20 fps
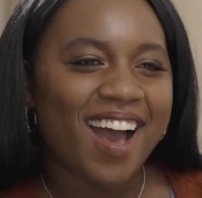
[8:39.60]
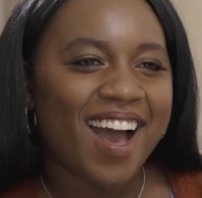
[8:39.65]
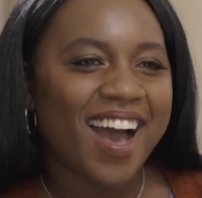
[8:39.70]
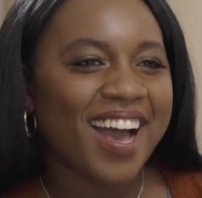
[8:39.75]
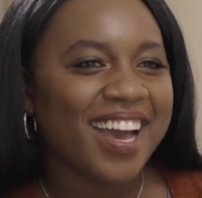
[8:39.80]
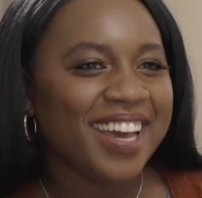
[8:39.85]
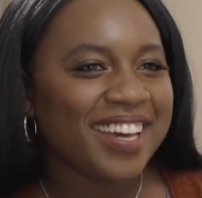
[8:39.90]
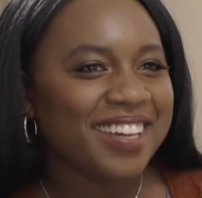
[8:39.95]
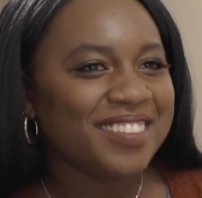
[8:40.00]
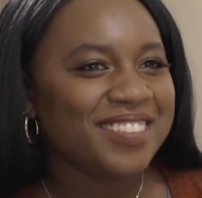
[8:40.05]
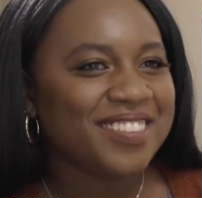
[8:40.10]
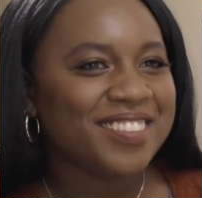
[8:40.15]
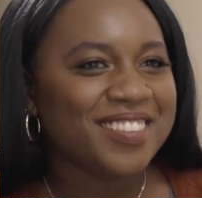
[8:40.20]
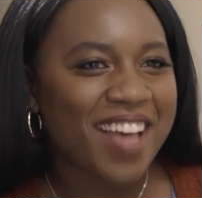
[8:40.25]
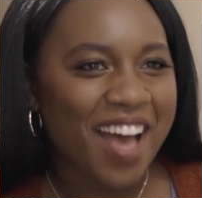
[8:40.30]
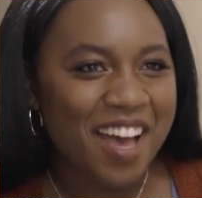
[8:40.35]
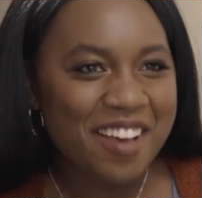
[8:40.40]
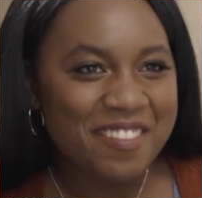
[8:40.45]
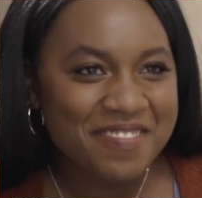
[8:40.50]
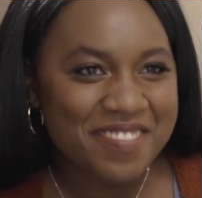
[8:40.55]
I
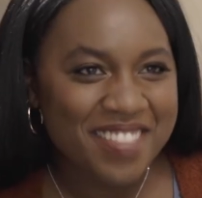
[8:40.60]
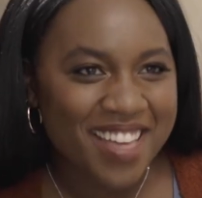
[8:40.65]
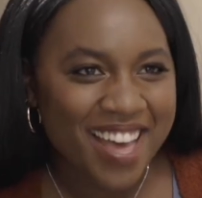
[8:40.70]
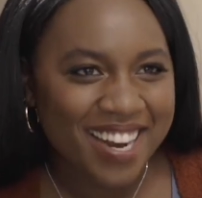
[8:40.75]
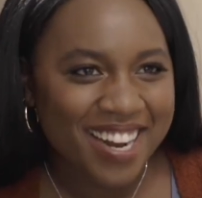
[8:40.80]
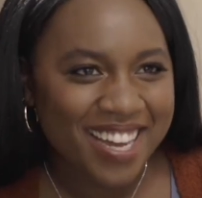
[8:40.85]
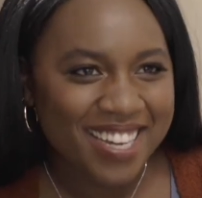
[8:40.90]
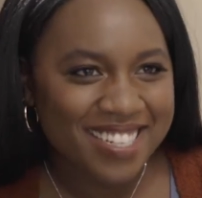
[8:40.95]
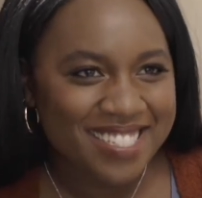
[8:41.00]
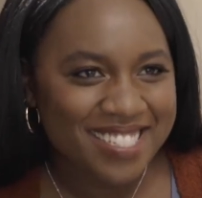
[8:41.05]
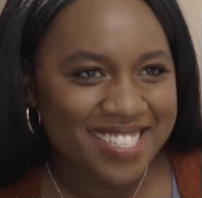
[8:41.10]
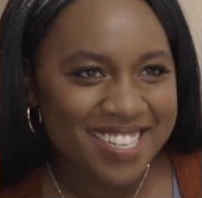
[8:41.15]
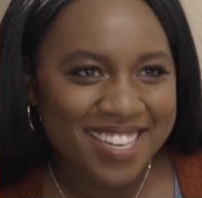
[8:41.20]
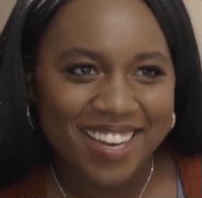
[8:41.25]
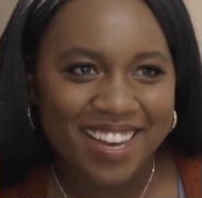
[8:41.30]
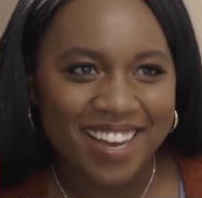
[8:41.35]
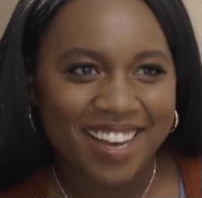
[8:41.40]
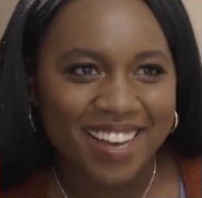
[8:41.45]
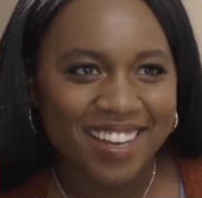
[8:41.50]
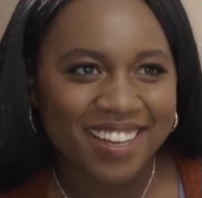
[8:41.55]
love that
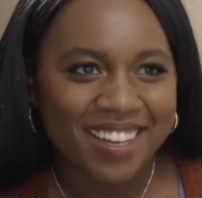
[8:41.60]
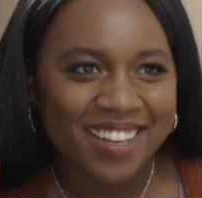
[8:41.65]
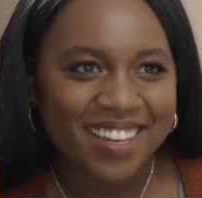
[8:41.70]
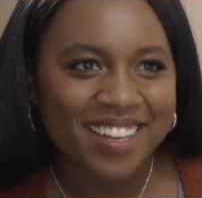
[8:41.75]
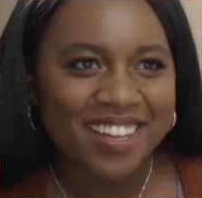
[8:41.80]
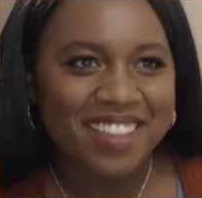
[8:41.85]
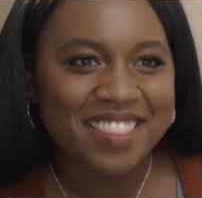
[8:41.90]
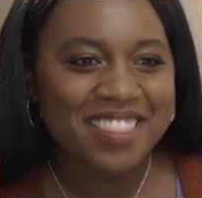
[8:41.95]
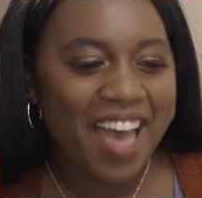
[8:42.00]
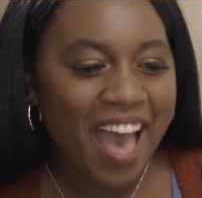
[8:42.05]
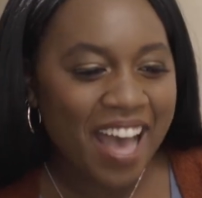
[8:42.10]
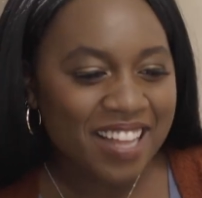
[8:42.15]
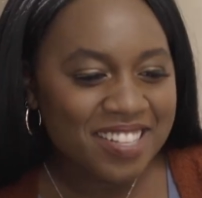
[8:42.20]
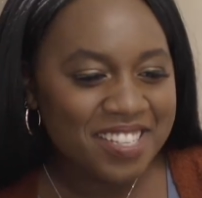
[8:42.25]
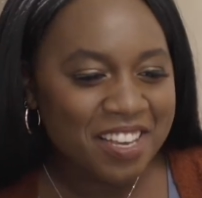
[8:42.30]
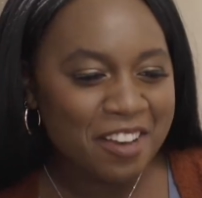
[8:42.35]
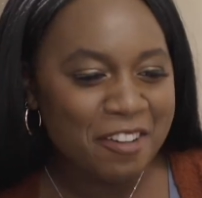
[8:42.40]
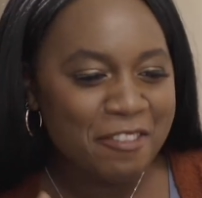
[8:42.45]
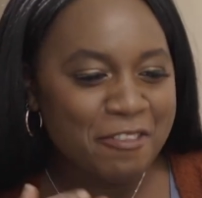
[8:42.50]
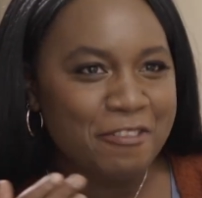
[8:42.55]
idea.
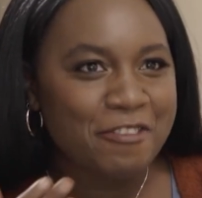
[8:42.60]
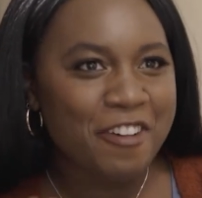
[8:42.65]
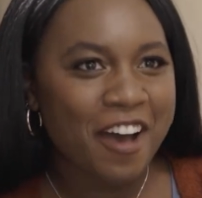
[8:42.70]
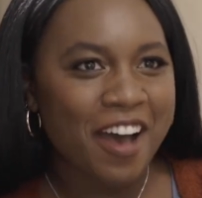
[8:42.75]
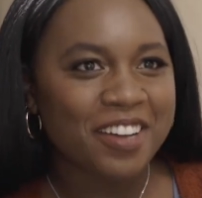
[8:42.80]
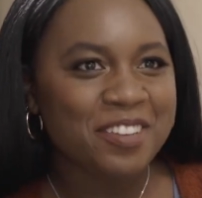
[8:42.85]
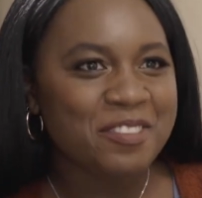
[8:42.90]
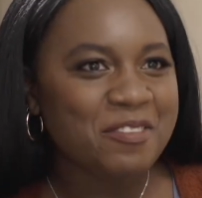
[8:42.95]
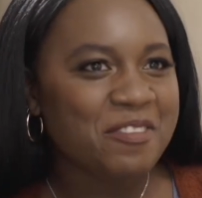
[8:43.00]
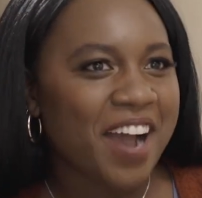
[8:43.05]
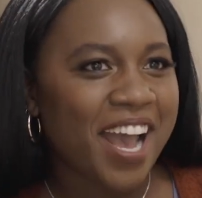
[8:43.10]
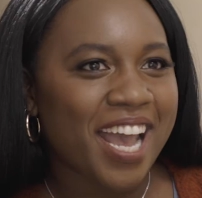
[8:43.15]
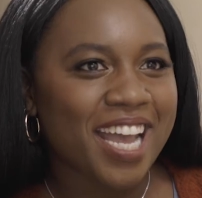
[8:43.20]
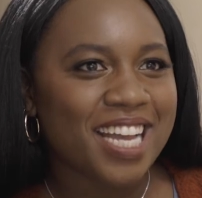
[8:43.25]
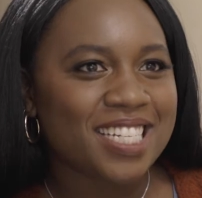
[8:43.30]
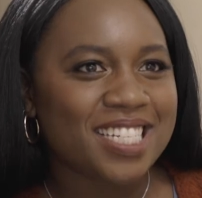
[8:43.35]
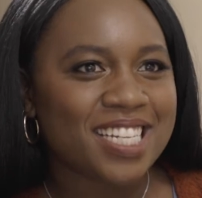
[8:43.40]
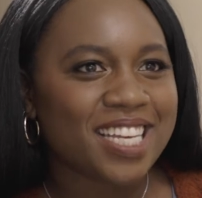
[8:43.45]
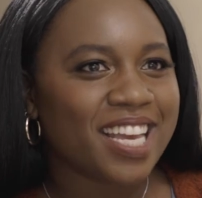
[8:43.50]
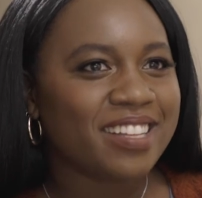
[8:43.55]
That's a fun
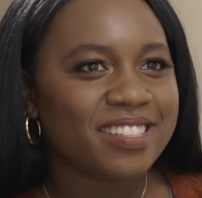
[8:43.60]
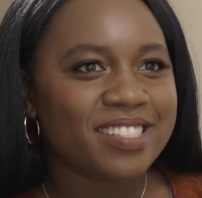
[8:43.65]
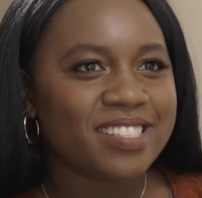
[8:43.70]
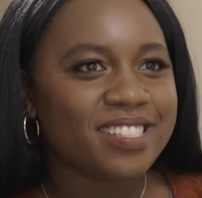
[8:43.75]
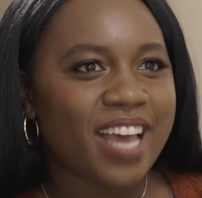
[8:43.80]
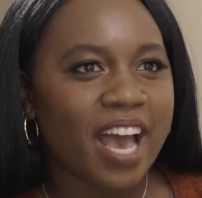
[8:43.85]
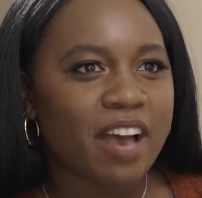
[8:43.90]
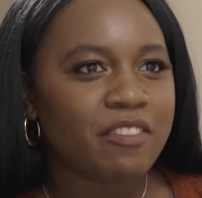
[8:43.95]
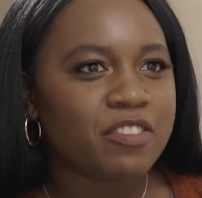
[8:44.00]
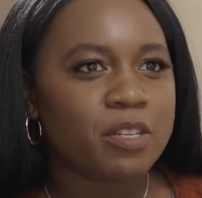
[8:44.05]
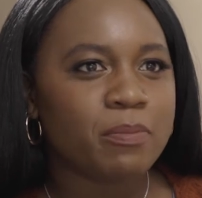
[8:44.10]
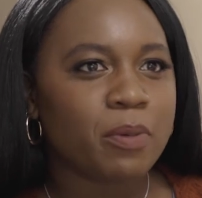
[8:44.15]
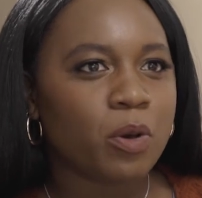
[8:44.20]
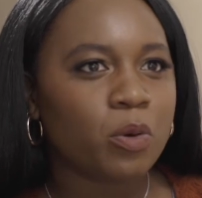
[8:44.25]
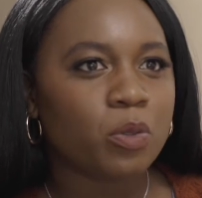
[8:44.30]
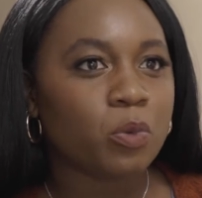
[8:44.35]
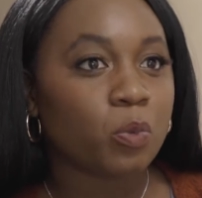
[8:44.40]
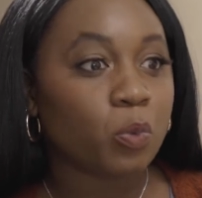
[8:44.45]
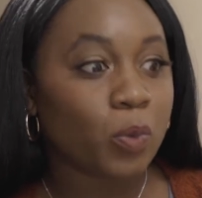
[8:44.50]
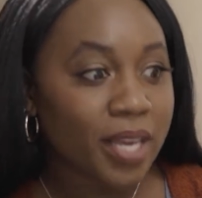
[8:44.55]
way to get staff to
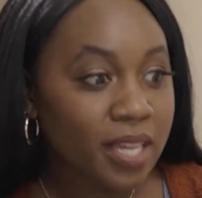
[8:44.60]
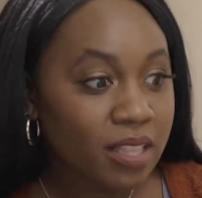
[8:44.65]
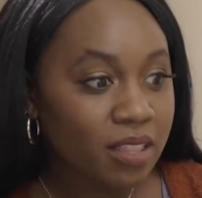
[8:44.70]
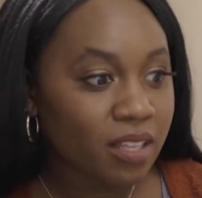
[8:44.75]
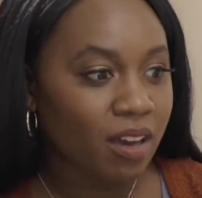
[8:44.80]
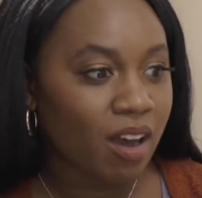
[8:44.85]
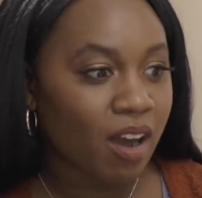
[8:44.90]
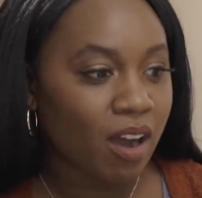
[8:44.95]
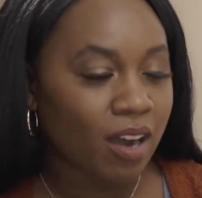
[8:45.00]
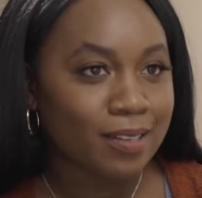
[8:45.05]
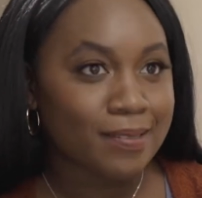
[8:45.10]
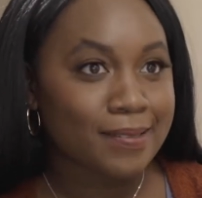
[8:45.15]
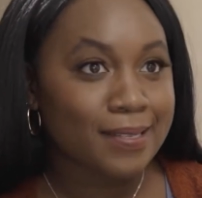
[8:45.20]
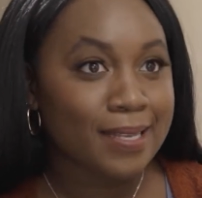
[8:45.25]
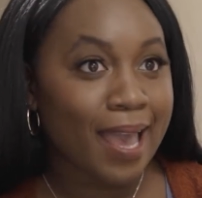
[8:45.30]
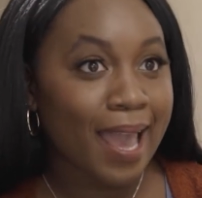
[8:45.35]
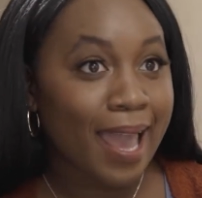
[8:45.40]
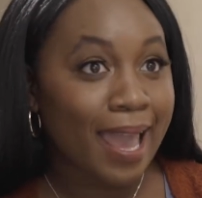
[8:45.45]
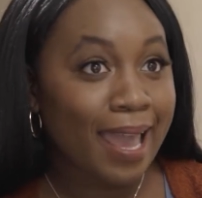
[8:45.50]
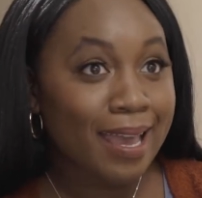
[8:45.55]
both read the
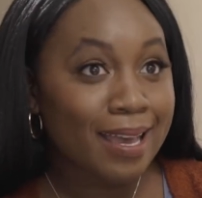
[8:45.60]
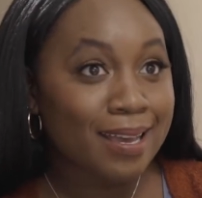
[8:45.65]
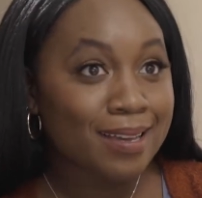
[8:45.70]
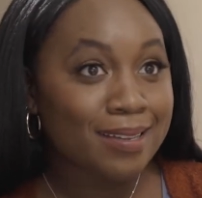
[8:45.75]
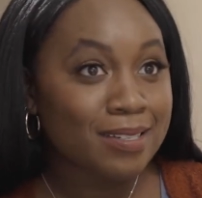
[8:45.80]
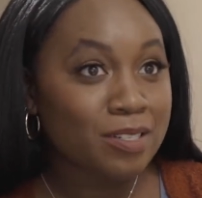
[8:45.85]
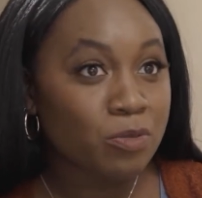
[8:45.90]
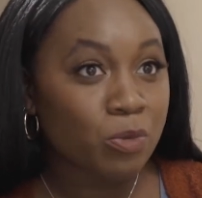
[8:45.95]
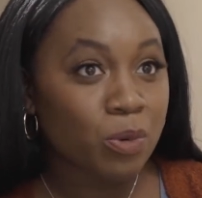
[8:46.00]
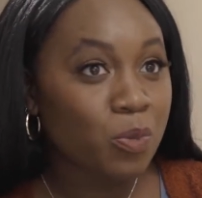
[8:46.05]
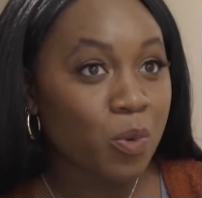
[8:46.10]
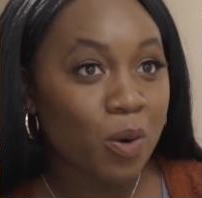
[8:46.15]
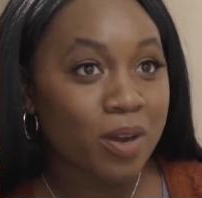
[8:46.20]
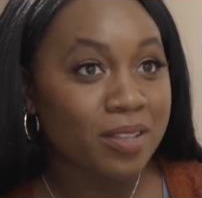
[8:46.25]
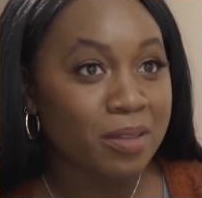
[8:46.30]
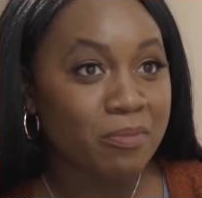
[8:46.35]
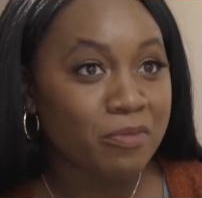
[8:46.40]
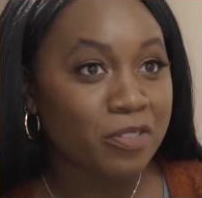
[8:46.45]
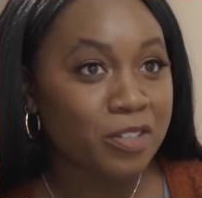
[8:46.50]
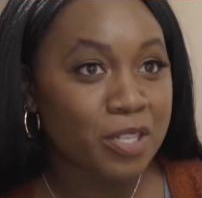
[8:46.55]
cards and
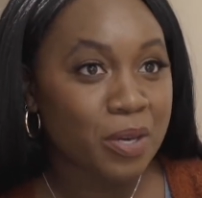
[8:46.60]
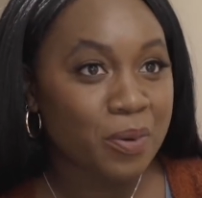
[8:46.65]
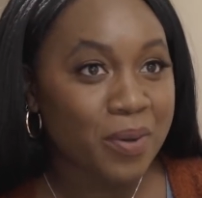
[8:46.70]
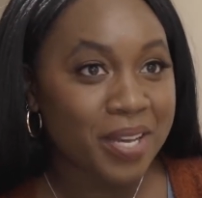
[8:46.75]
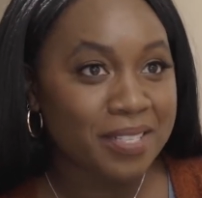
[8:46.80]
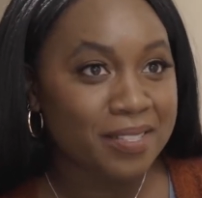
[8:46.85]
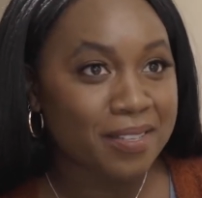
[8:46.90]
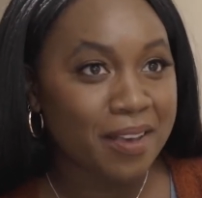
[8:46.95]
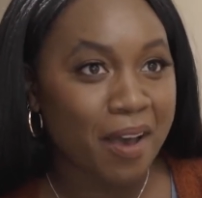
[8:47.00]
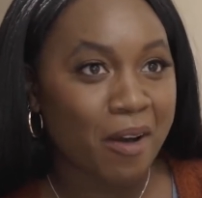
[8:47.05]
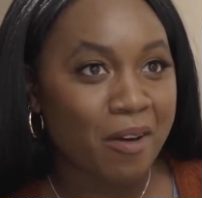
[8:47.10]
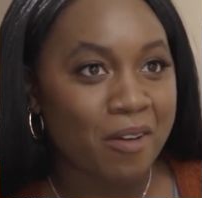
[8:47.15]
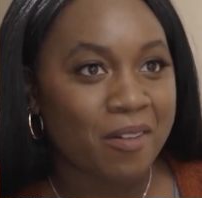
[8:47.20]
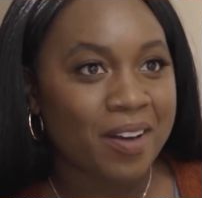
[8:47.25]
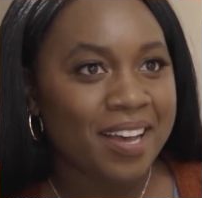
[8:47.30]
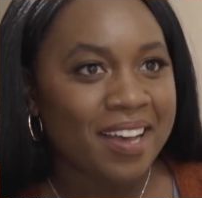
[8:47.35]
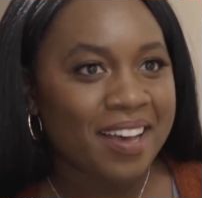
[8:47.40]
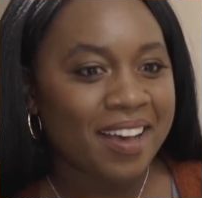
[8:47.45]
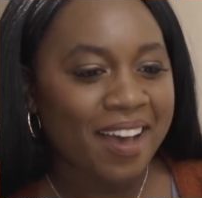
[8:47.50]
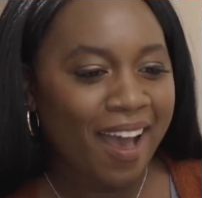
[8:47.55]
reward them for doing so.